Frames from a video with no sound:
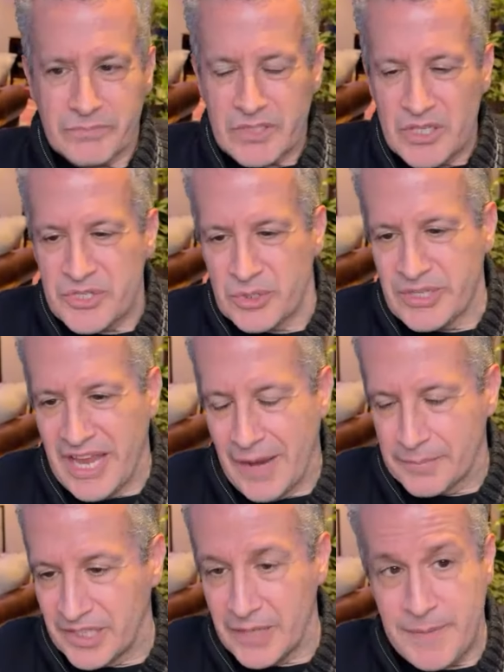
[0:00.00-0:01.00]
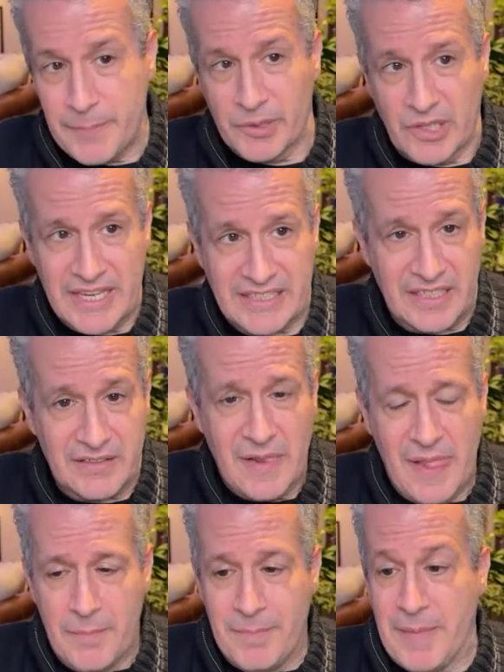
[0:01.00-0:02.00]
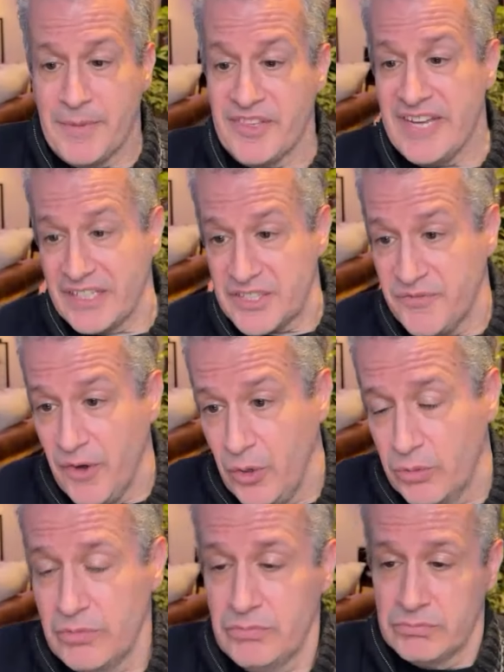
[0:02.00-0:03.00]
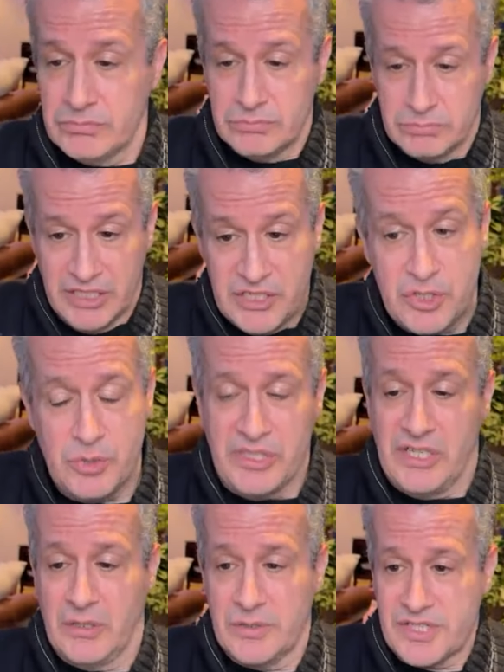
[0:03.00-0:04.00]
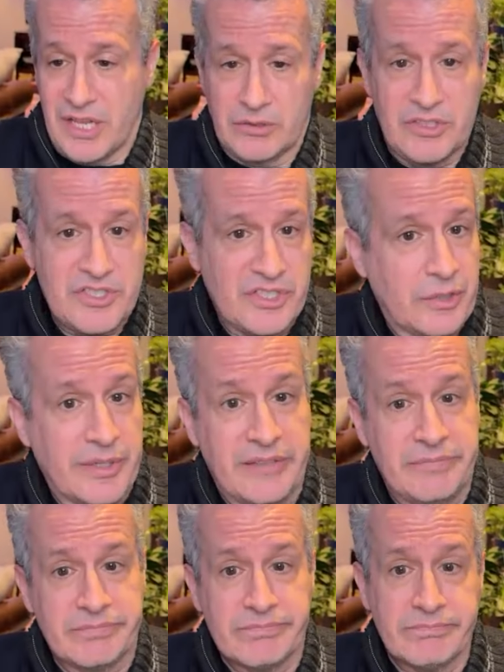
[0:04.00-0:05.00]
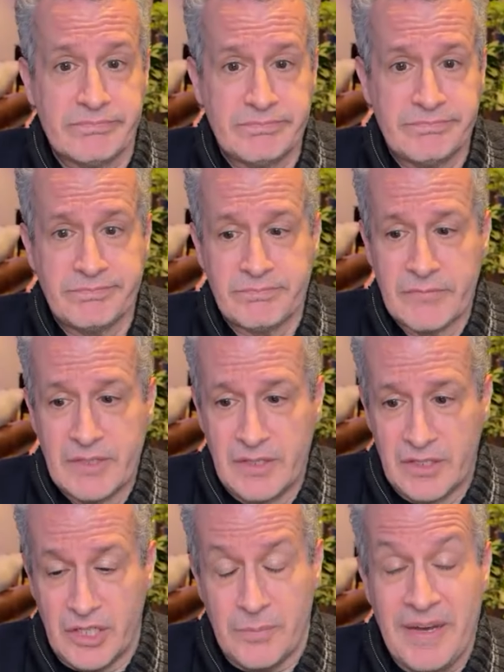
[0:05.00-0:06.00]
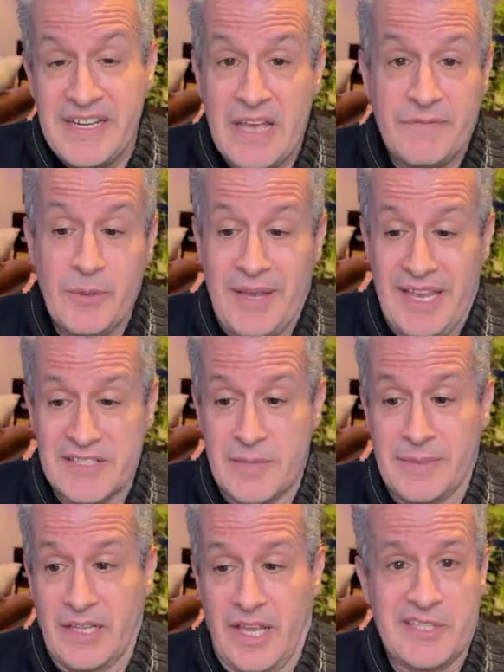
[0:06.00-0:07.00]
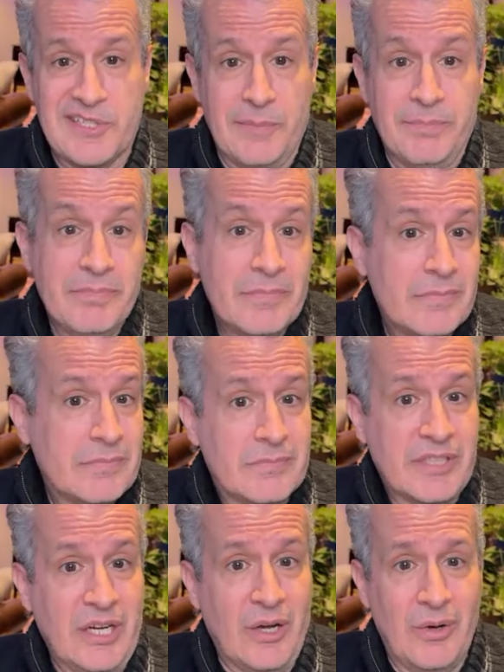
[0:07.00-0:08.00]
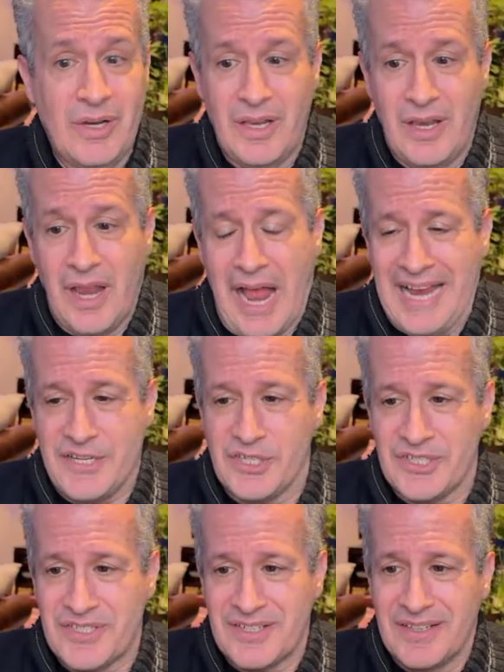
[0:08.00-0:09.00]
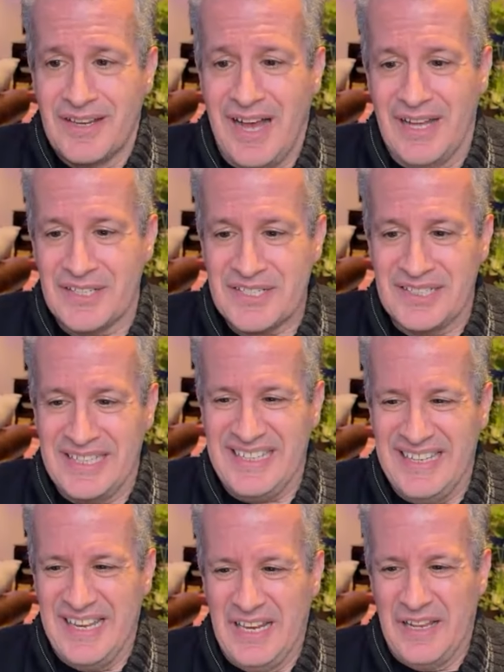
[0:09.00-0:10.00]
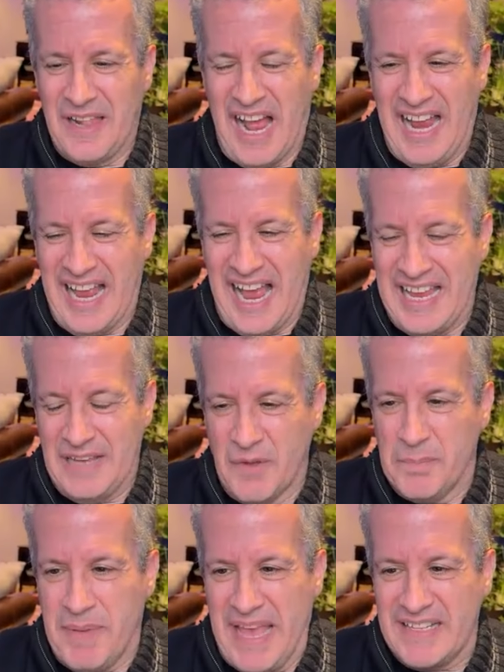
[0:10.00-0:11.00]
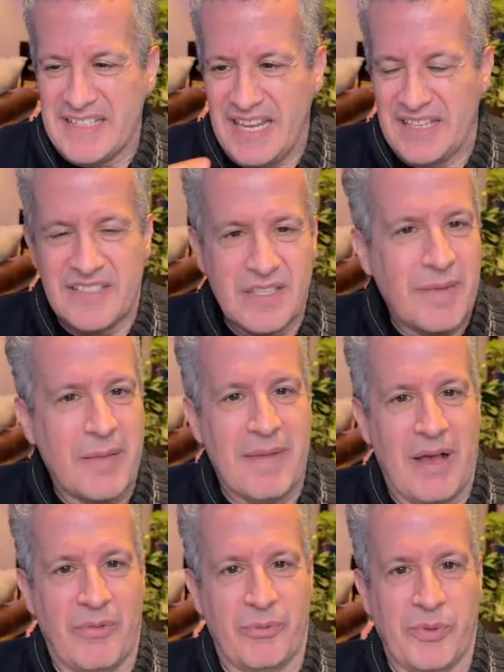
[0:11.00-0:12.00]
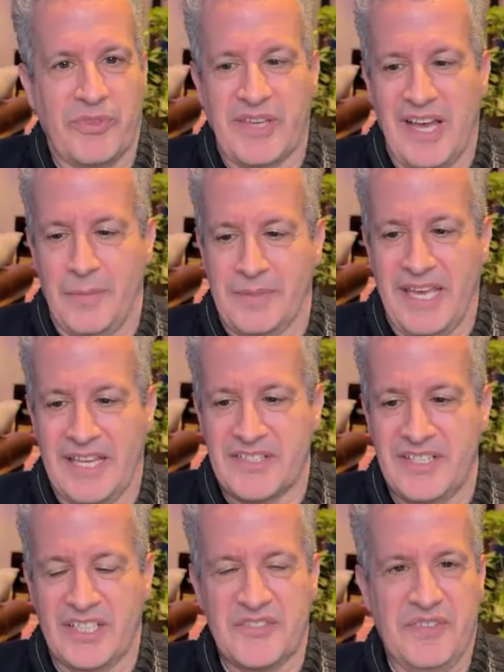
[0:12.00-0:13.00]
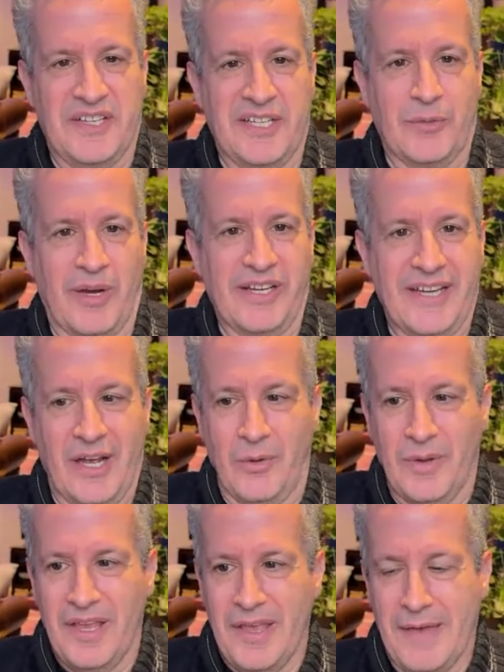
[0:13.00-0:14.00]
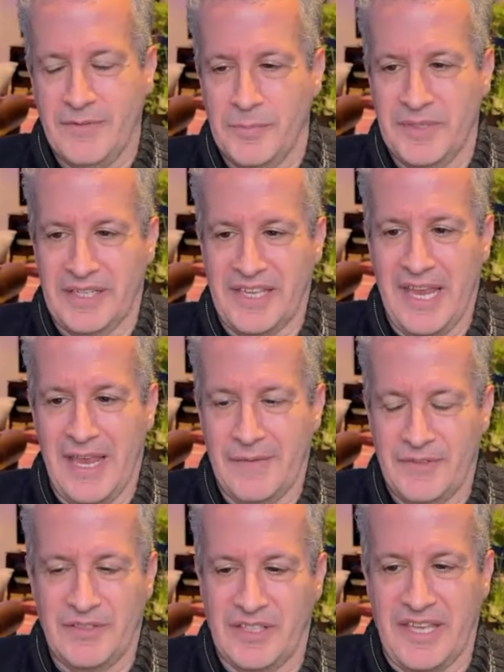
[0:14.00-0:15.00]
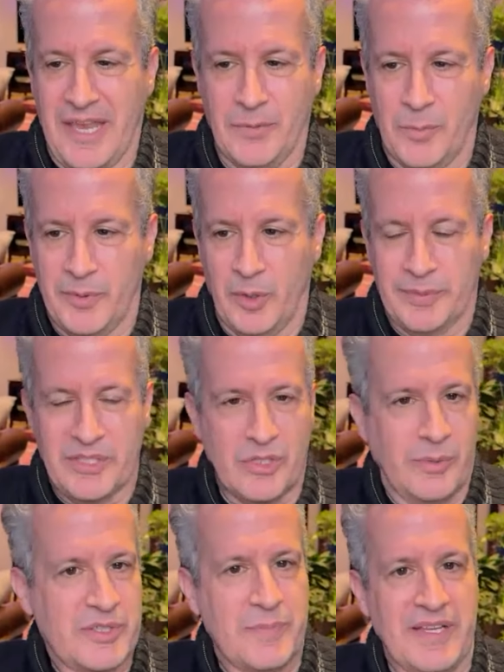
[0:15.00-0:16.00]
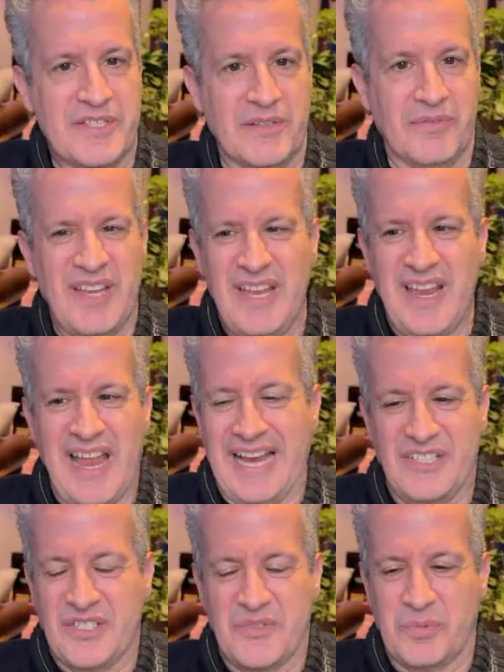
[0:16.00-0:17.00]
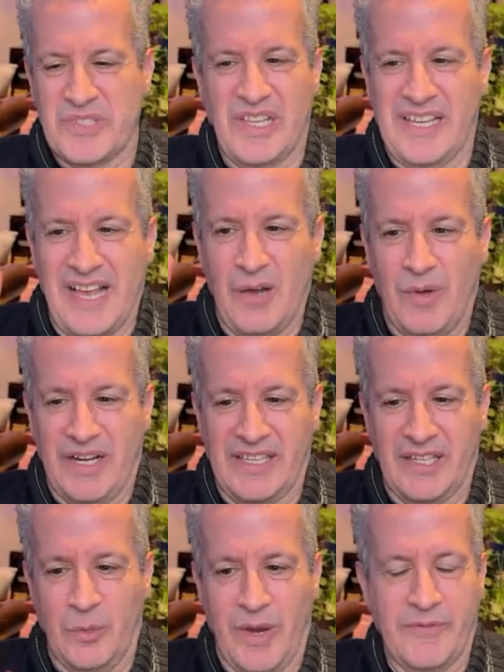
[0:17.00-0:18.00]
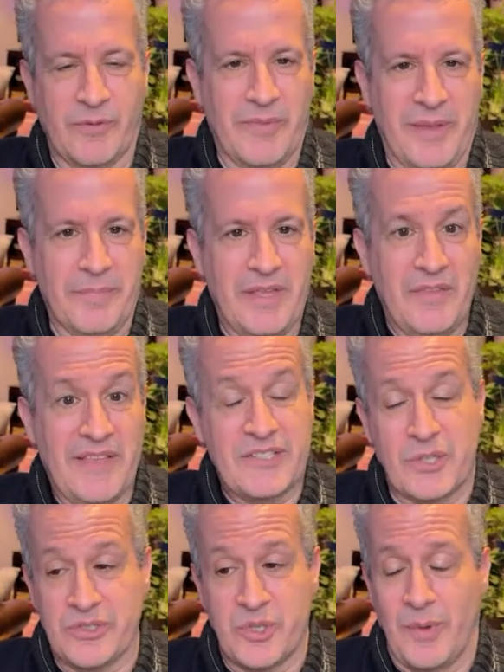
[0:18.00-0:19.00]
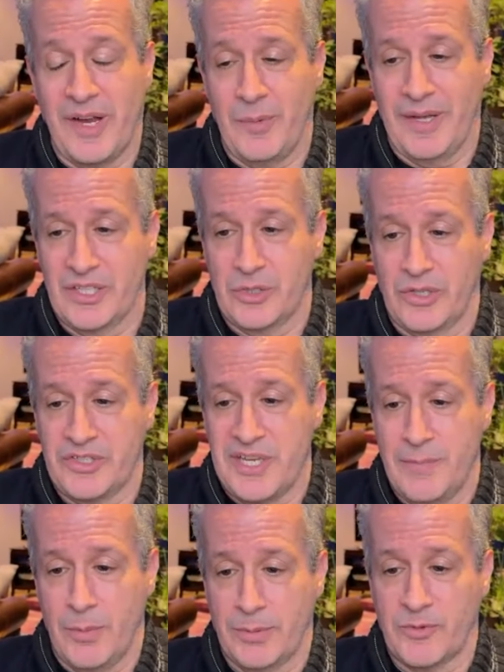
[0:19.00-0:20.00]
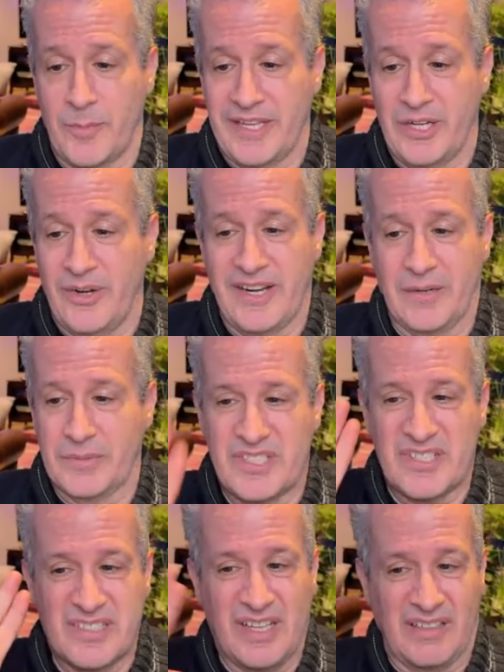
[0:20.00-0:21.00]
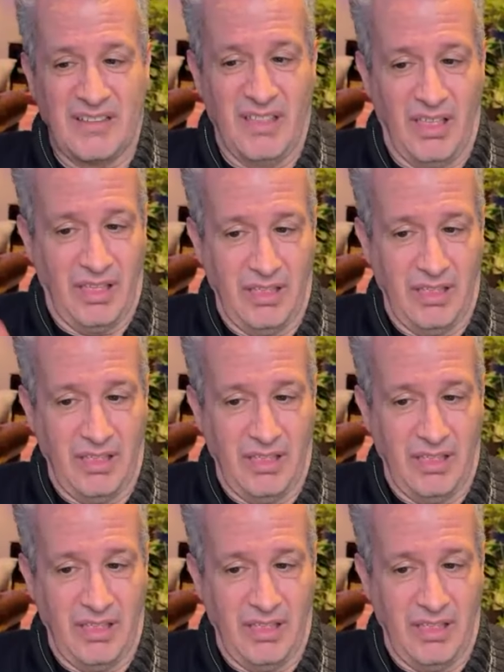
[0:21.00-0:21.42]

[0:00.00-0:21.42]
So yeah, I'm glad people like it. Maybe the next phone in 2 years, I'll consider it. My nephew has them and likes them. I just honestly, I have a bad taste in my mouth with Comcast and Xfinity right now, having the cable bill be so expensive. I just was like, I want to get away from them. That's also why I wanted to go to T-Mobile for my internet. I was just like, ugh,